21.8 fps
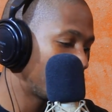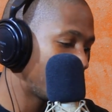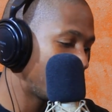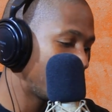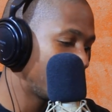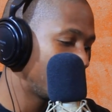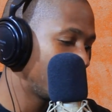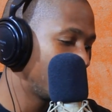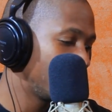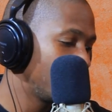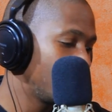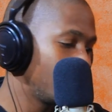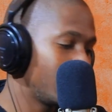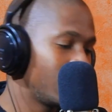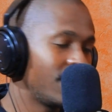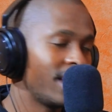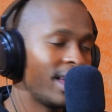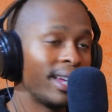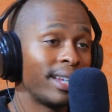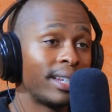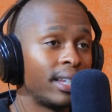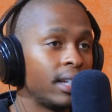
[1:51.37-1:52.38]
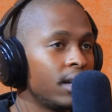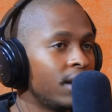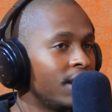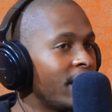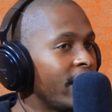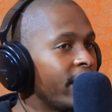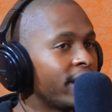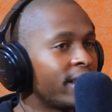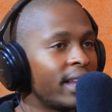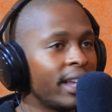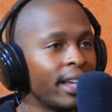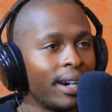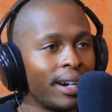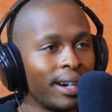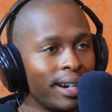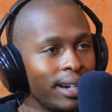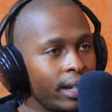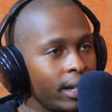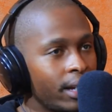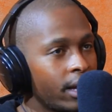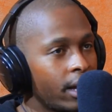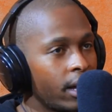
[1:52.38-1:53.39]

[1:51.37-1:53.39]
right? Okay. Like like they really